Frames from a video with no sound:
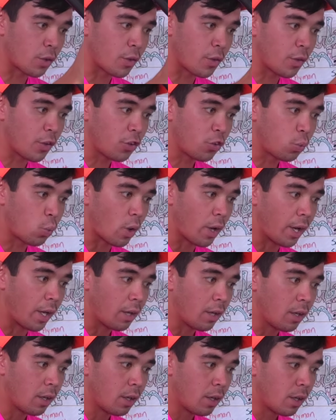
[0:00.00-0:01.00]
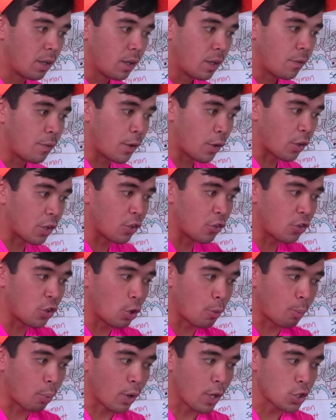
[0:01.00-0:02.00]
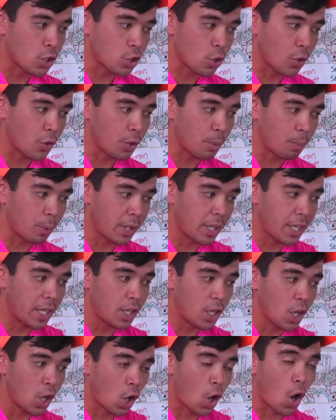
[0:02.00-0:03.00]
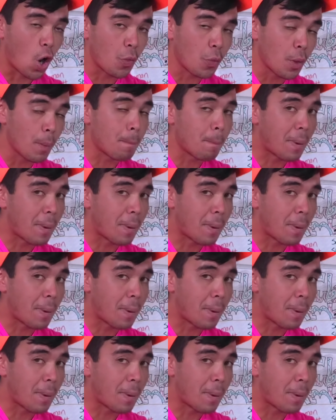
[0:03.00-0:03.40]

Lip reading: this way, there is no pressure on the blade on the